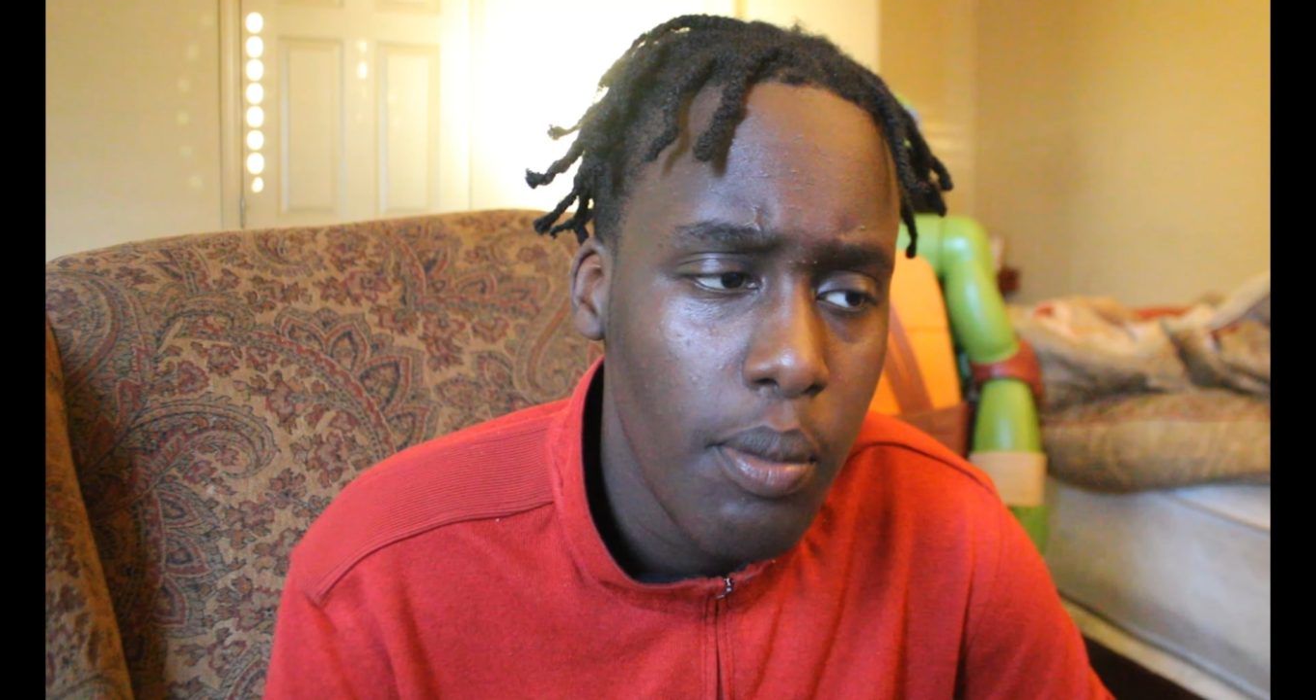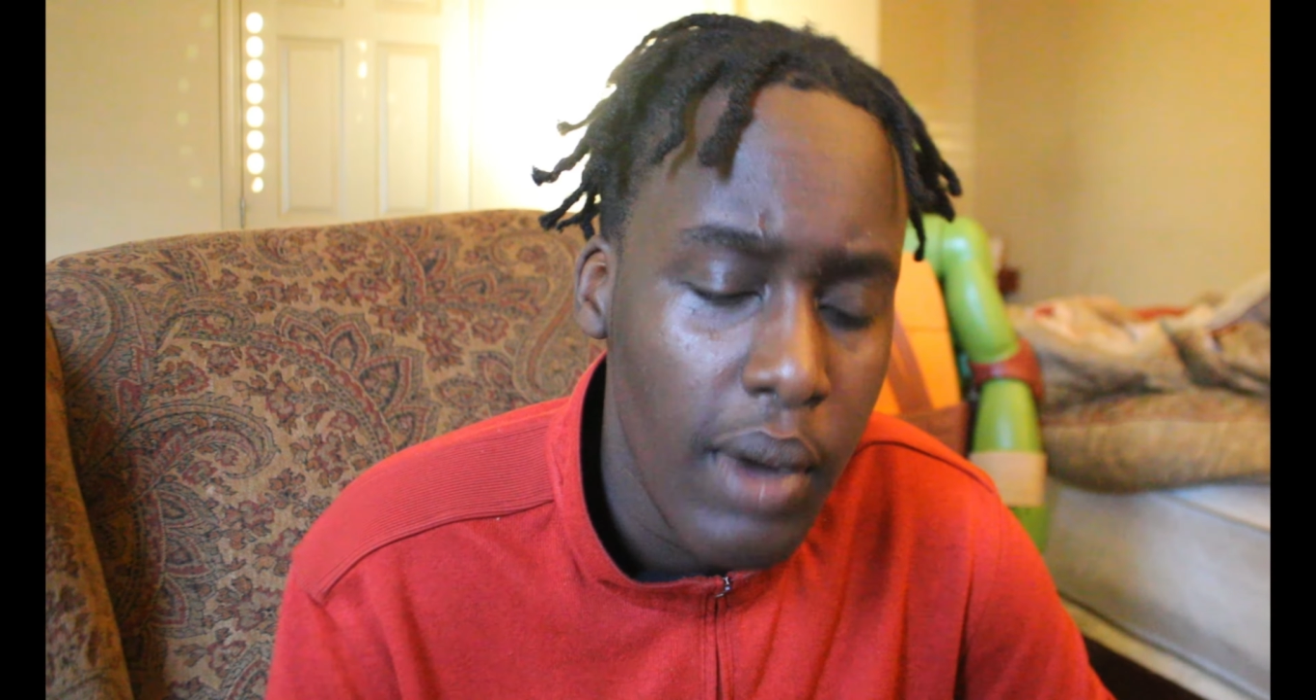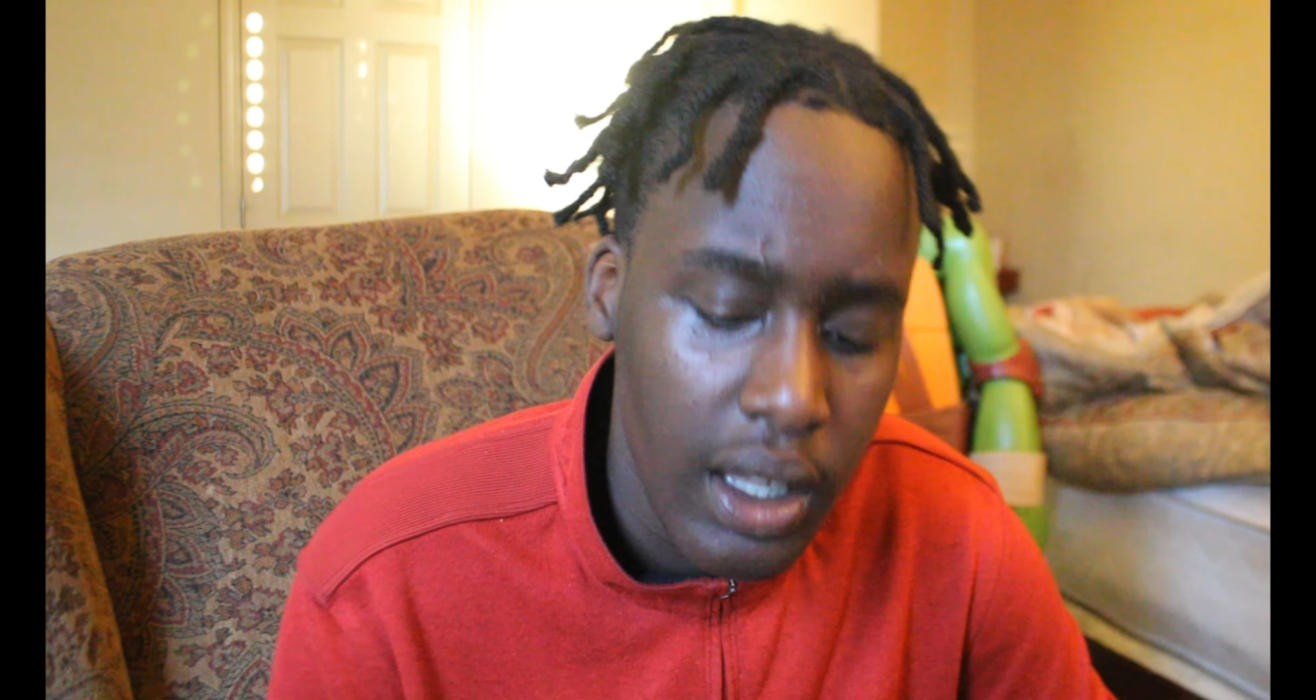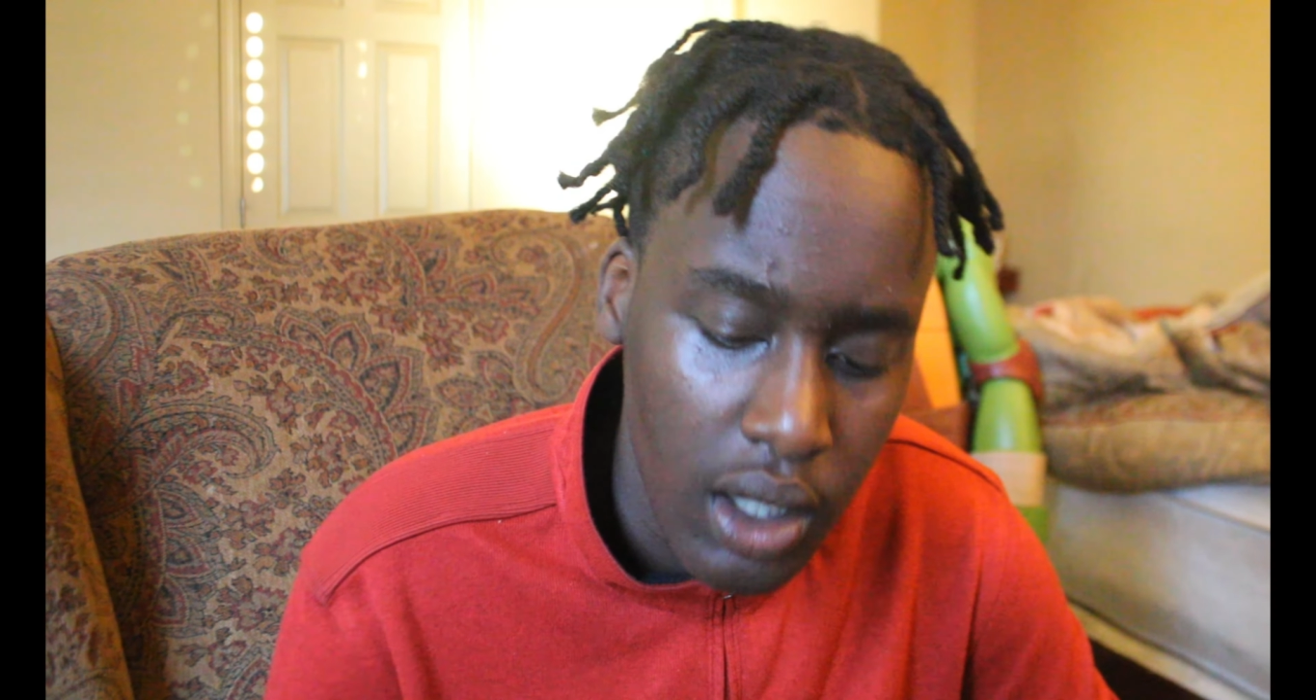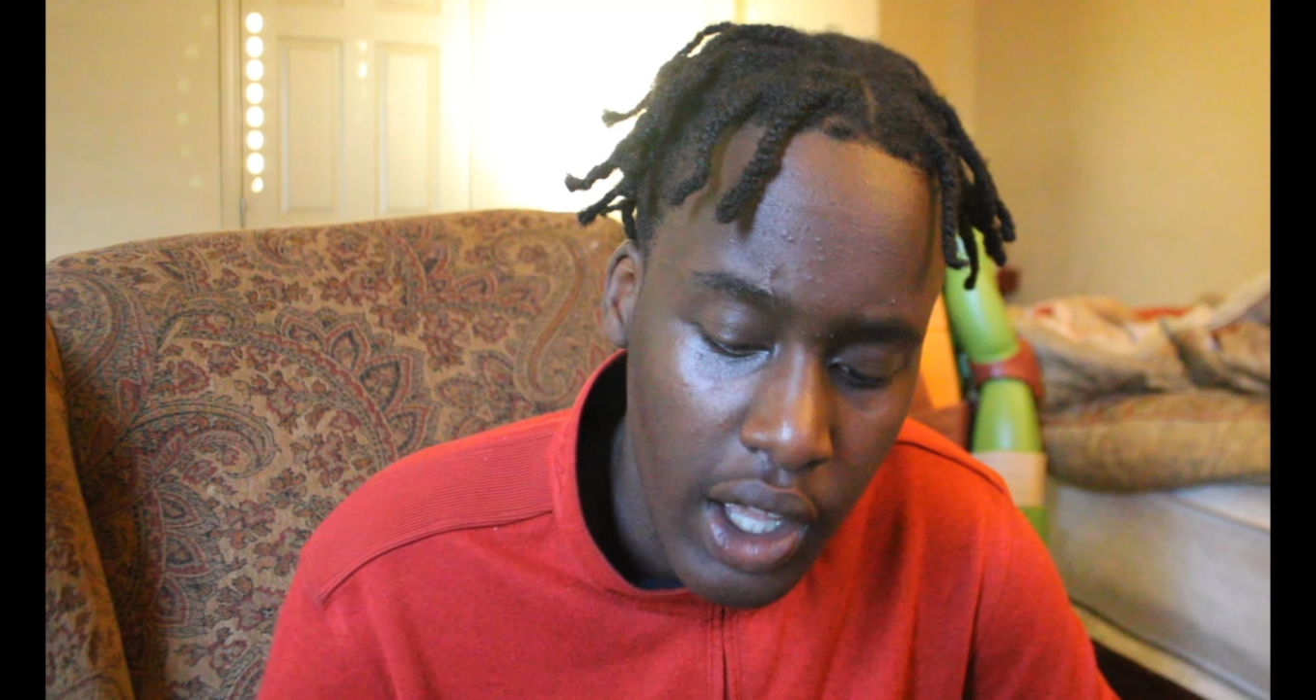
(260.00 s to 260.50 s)

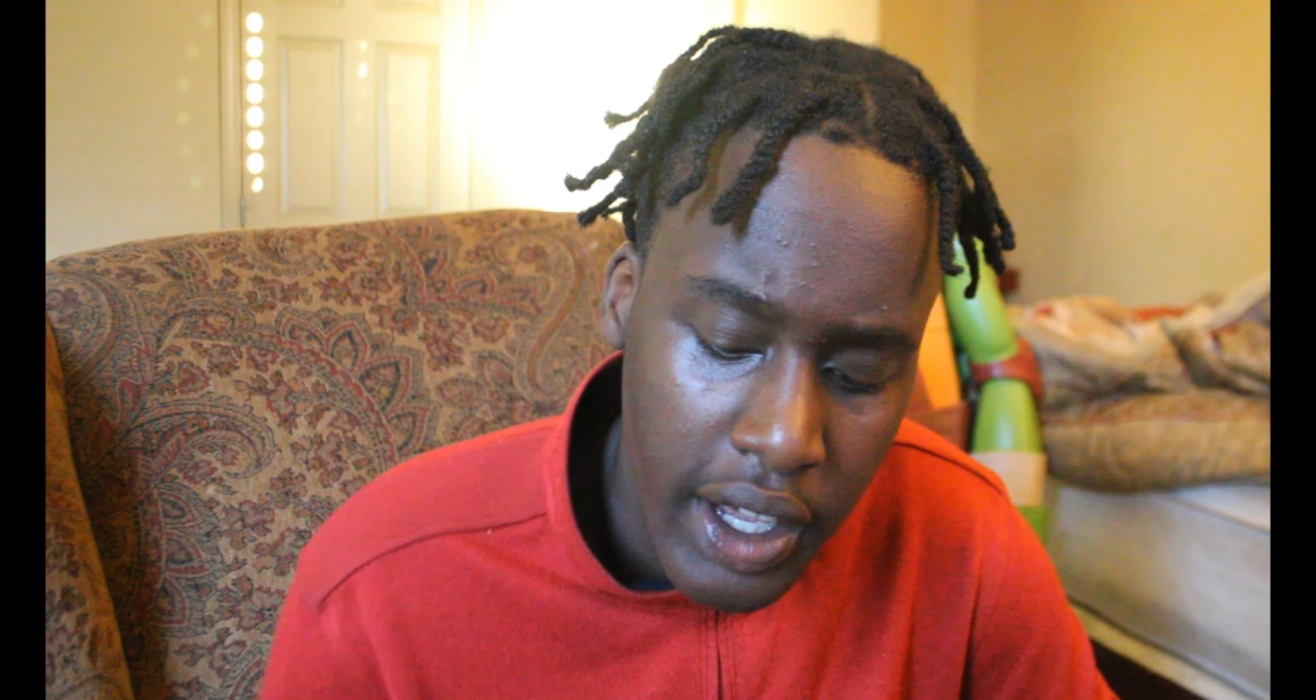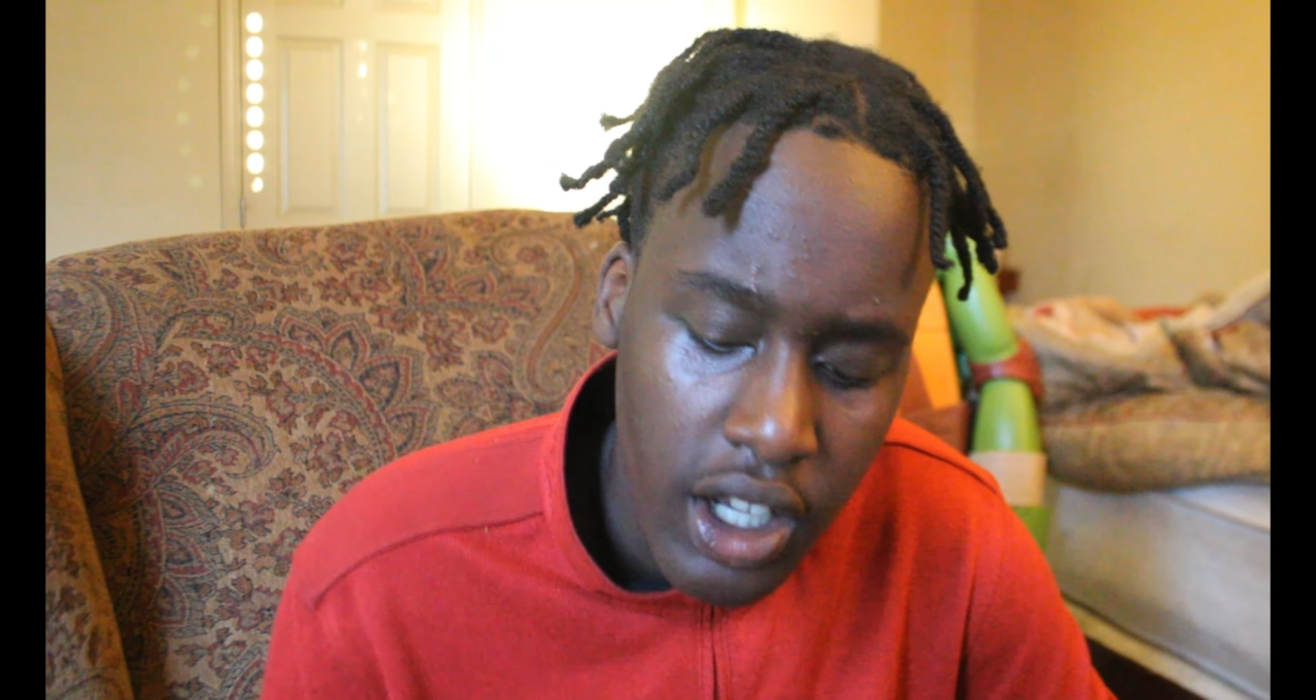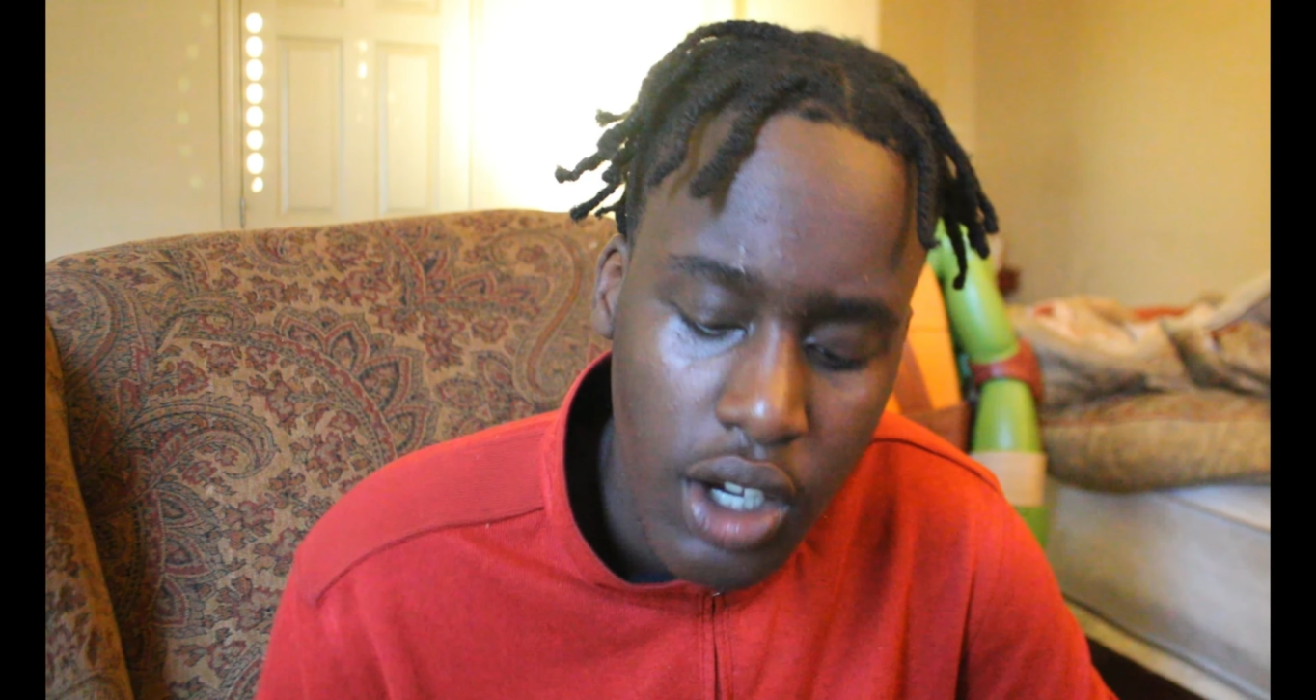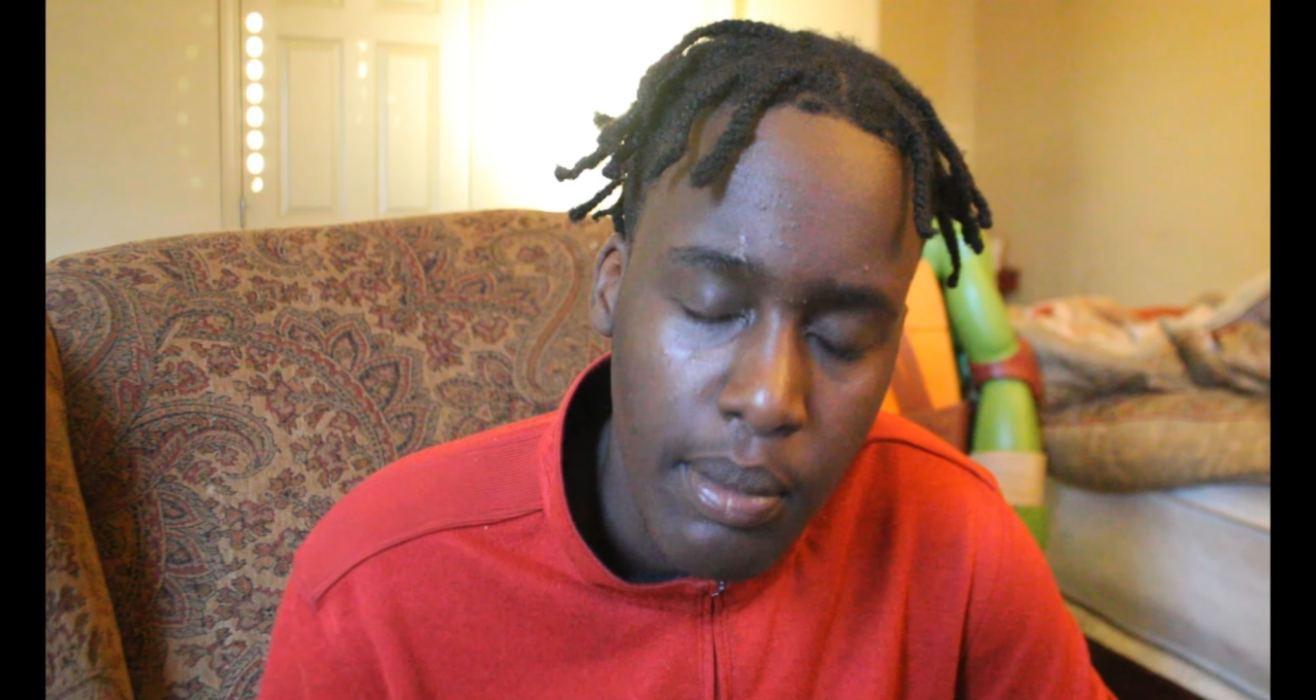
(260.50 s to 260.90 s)
my leg,